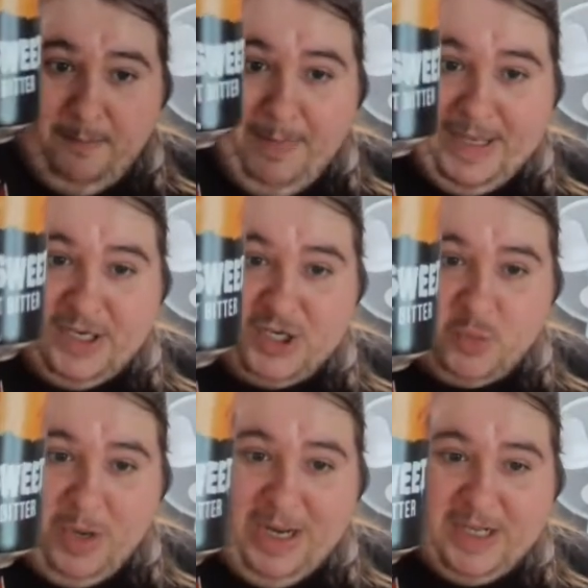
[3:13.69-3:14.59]

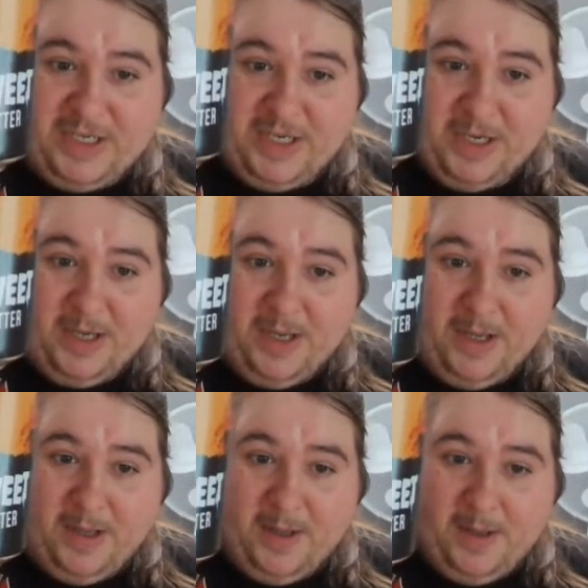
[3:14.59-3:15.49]
bittersweet.
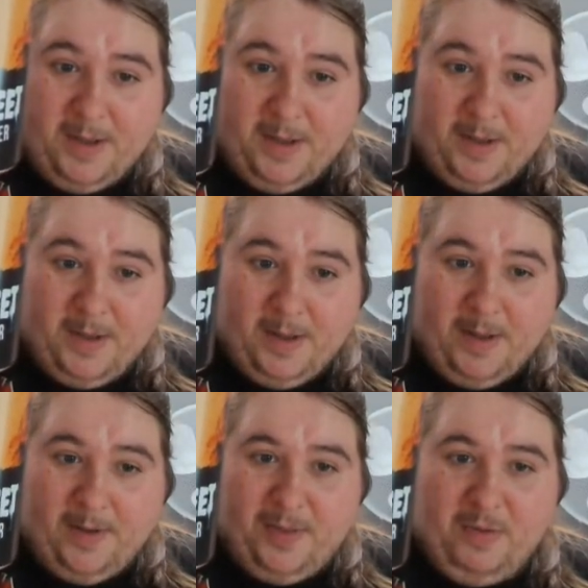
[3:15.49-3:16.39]

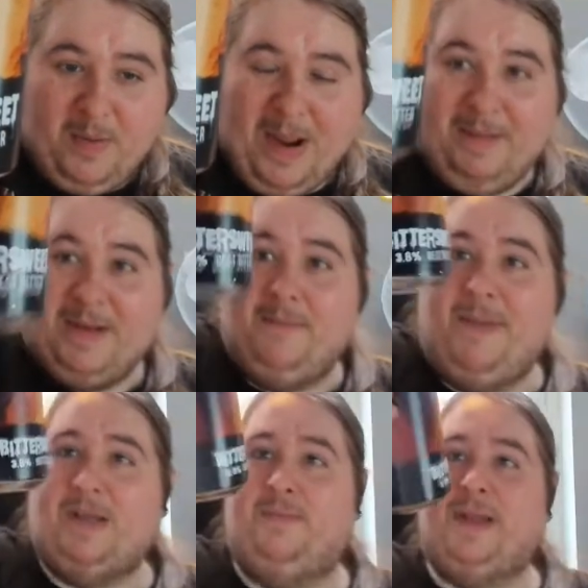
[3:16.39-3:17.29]
3.8% best